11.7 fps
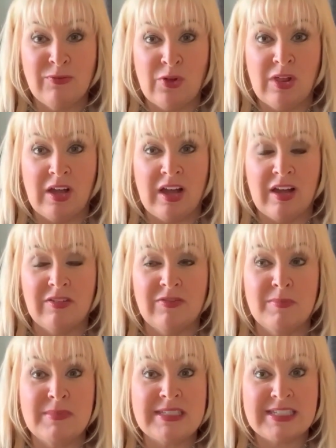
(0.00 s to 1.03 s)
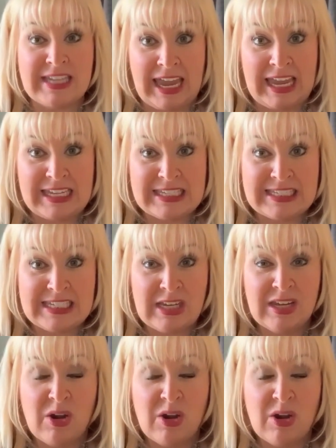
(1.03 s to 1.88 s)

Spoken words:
full of mistakes